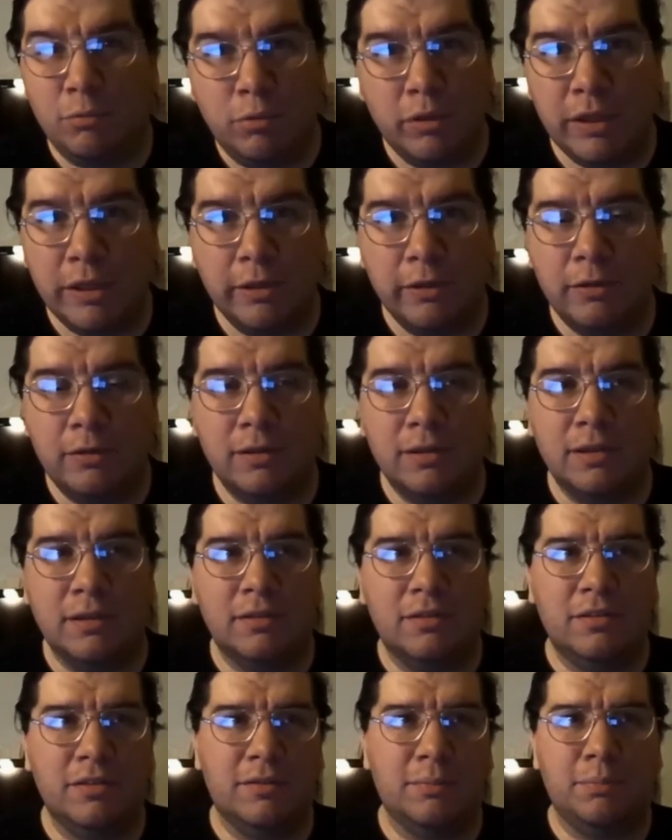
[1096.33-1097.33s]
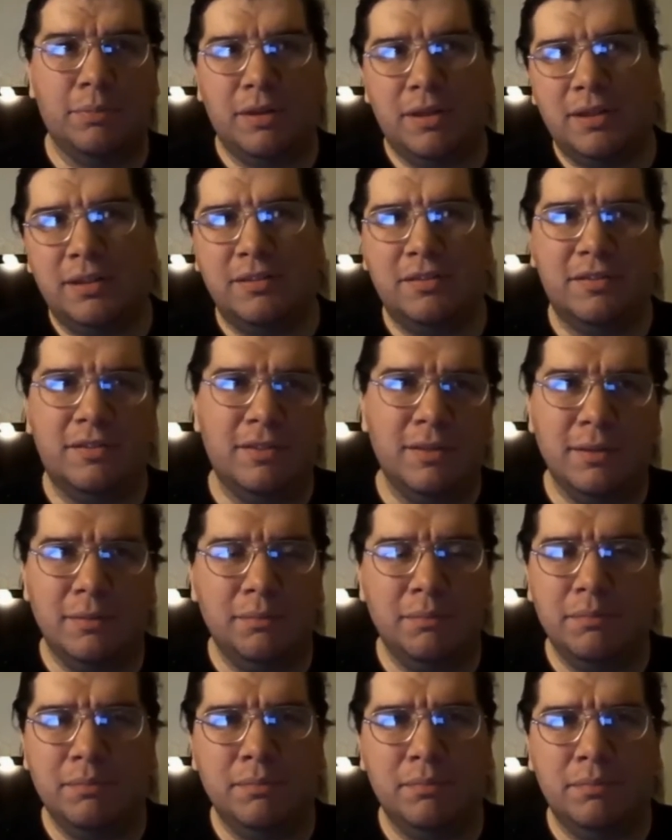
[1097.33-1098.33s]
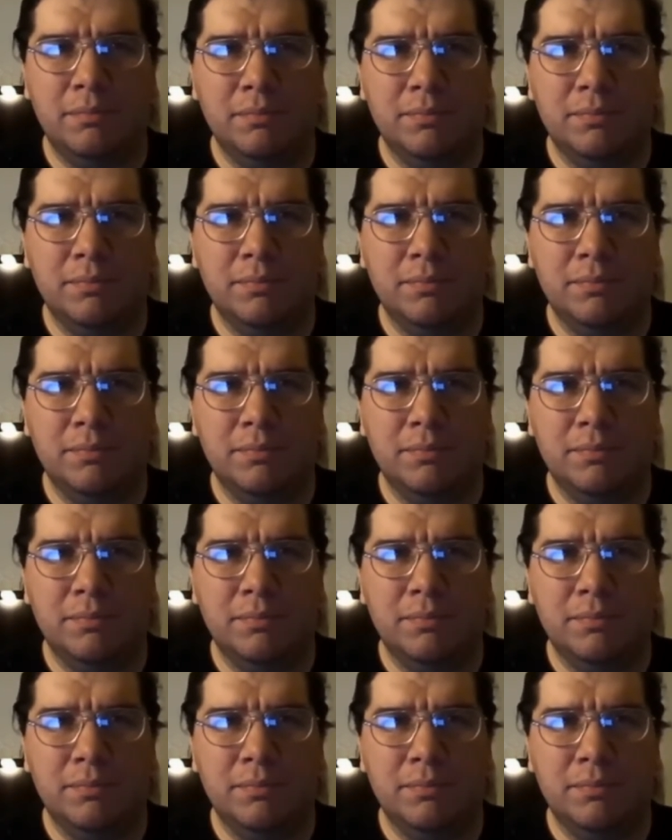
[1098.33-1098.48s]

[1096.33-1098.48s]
and weird, you know, just brought in some